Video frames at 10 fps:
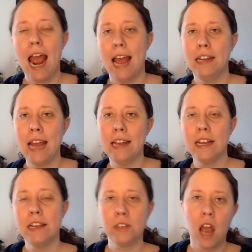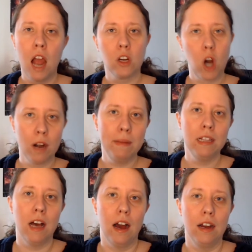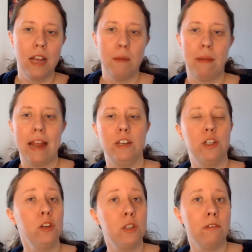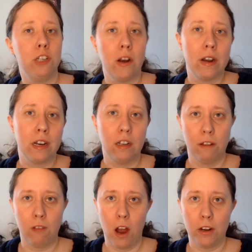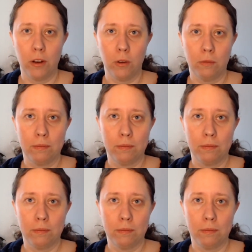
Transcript: And that is Carmilla by Joseph Sheridan Fanu.